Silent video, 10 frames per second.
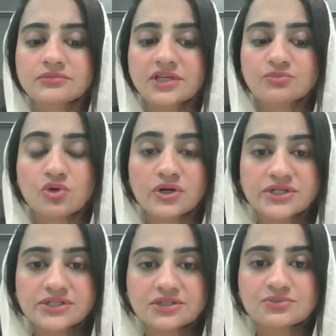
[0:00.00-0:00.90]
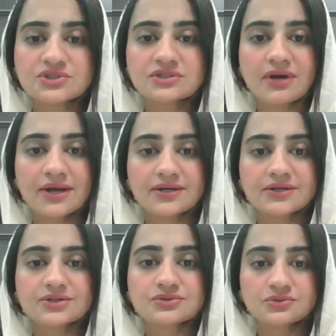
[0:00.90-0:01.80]
in broader terms
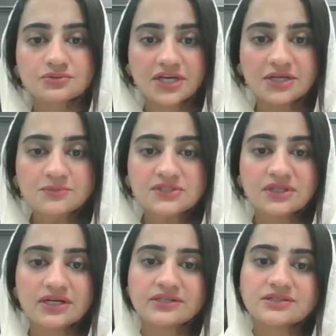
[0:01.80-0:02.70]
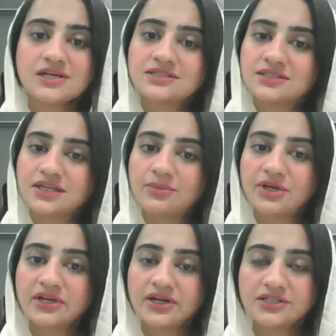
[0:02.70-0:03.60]
divided into two types, that is IELTS
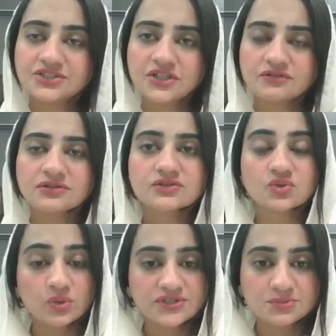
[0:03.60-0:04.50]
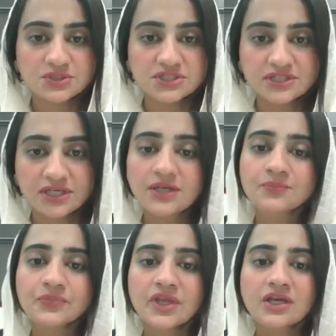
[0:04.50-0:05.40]
Academic and IELTS General. So is PTE.
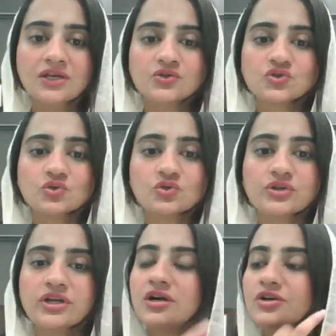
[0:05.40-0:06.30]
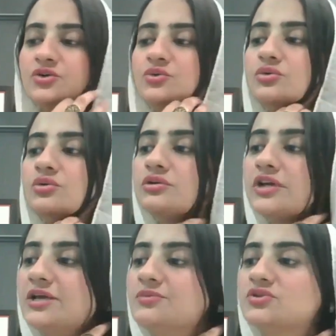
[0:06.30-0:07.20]
So there are two
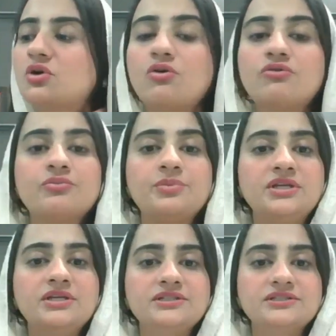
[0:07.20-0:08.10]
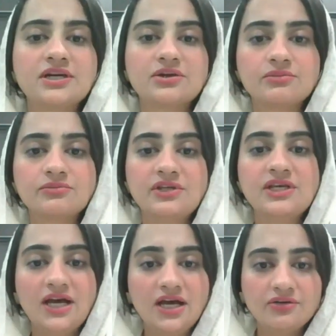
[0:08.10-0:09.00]
types of PTEs that
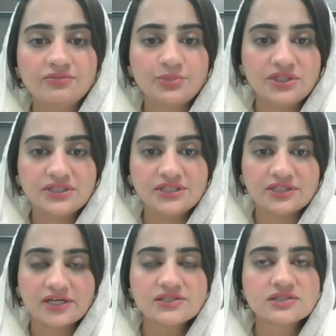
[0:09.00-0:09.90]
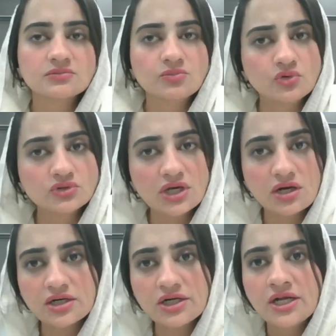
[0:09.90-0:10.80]
we have. PTE tests. Both
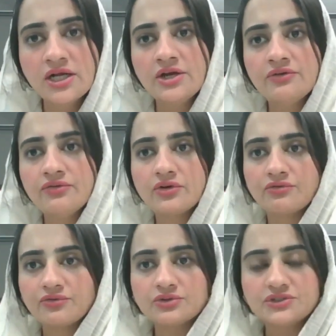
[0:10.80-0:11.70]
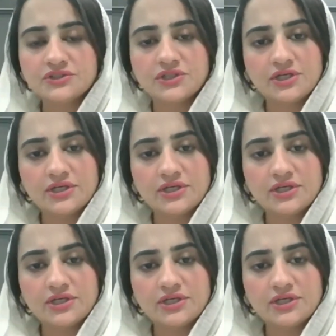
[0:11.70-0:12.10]
are for, of course,